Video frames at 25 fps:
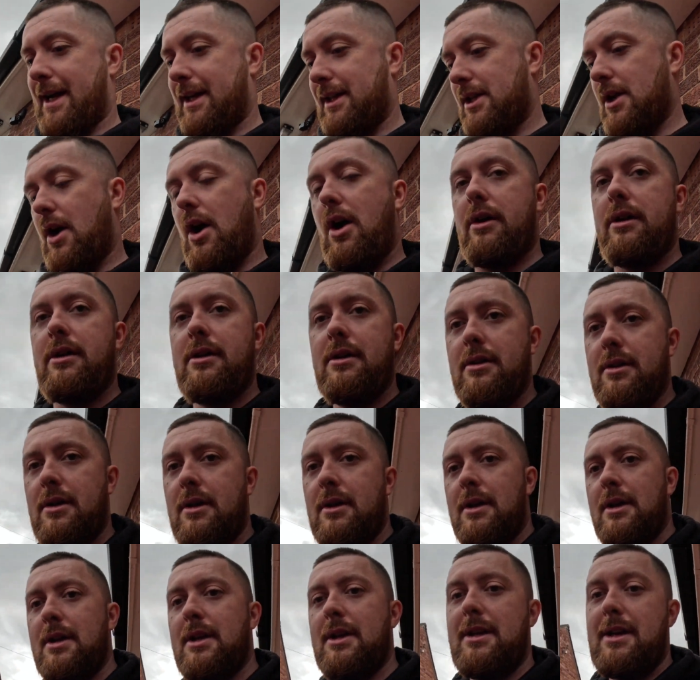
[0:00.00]
on
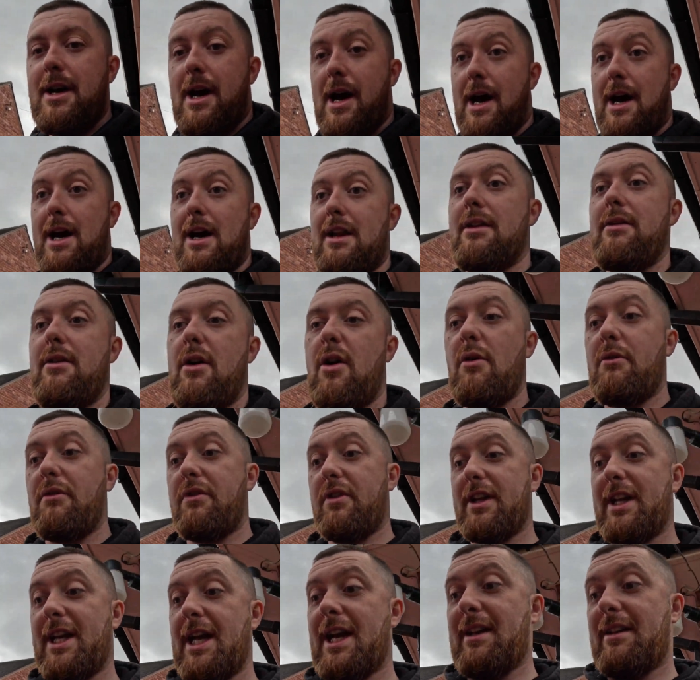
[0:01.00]
and
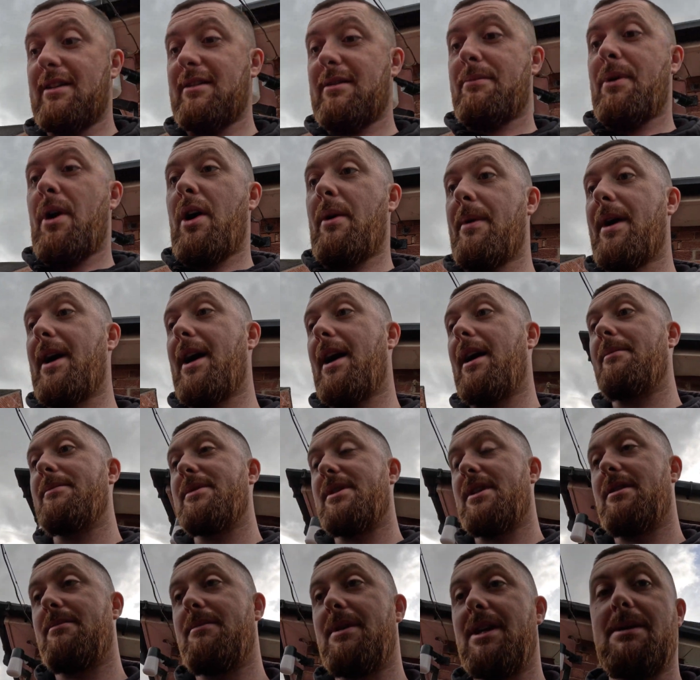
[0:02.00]
hopefully get the bottom arms,
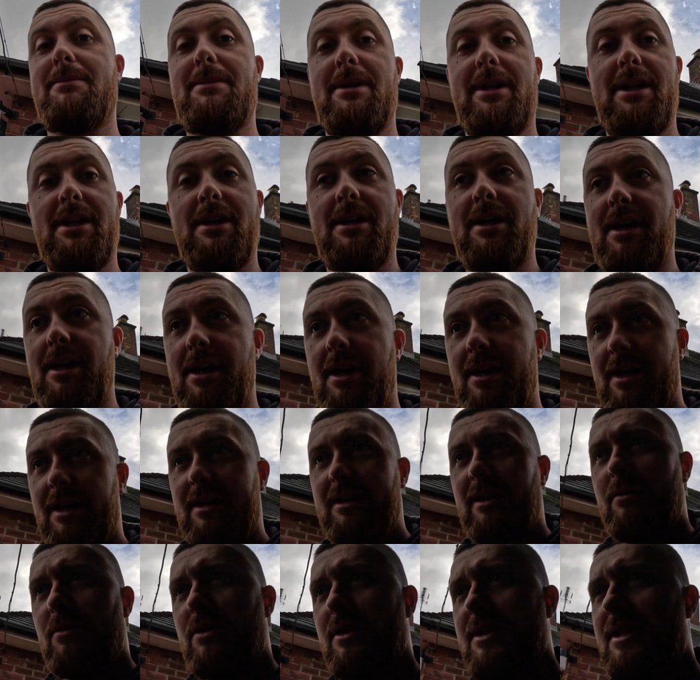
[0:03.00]
and maybe, I don't know what